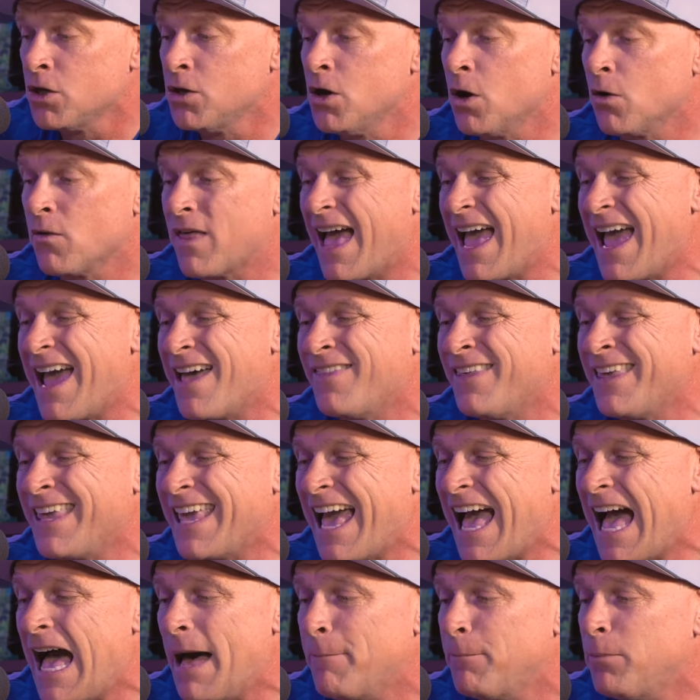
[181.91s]
You know that. And
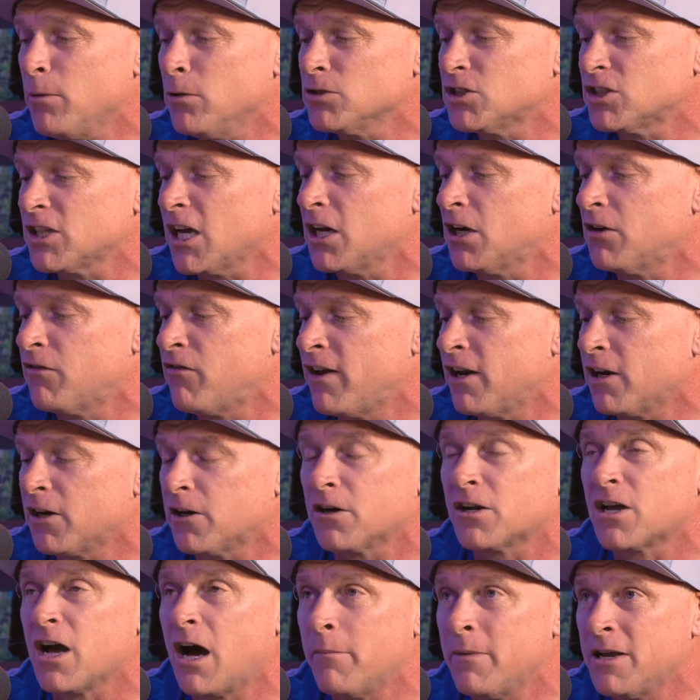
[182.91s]
the apple cider
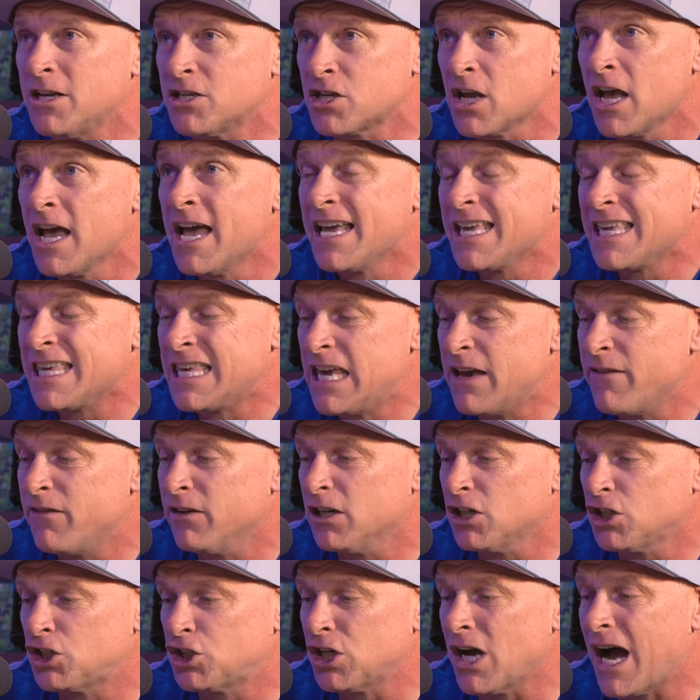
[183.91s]
vinegar gummies, give
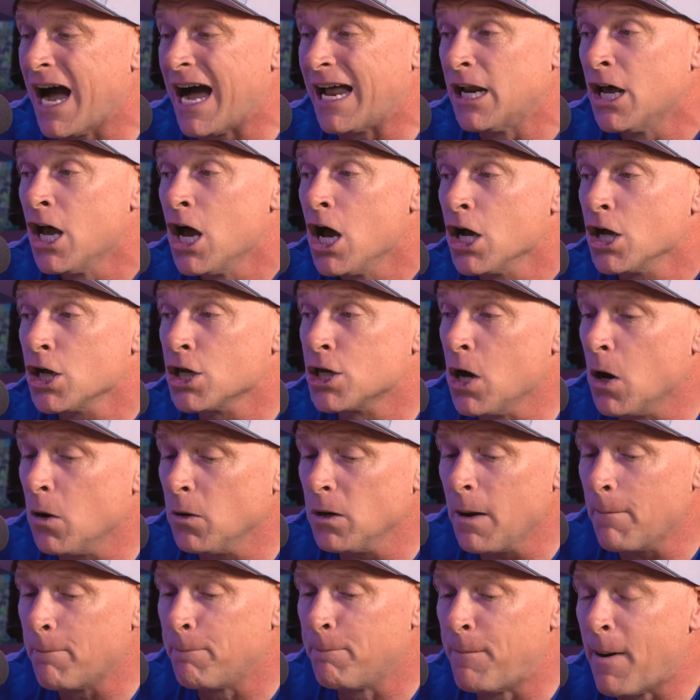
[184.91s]
it a shot.
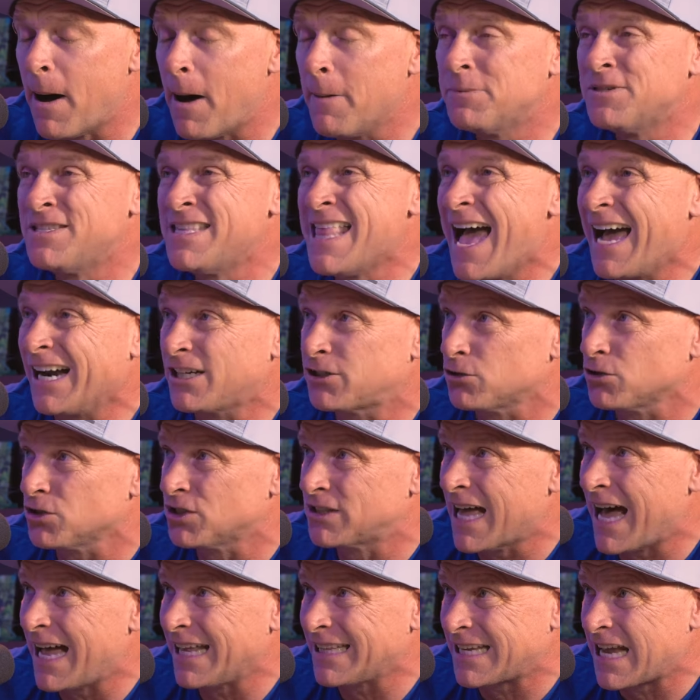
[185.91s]
Go to
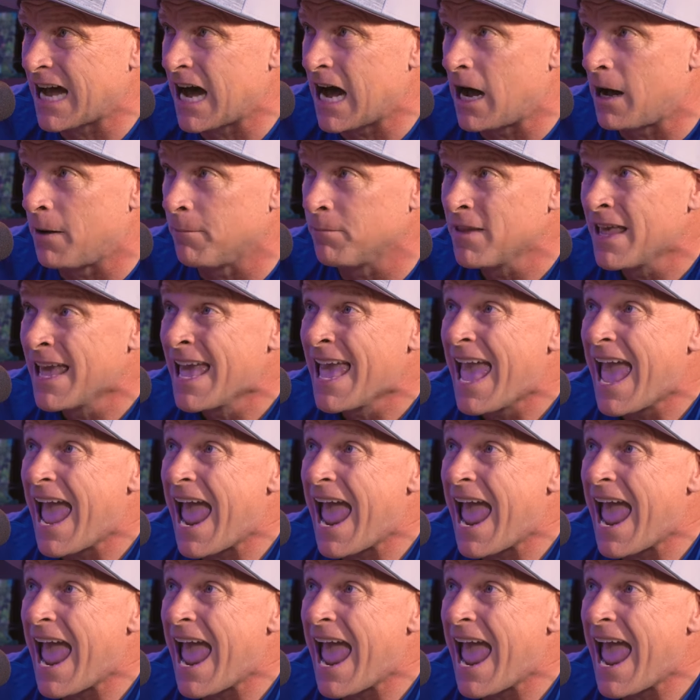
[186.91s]
bubsnaturals.com.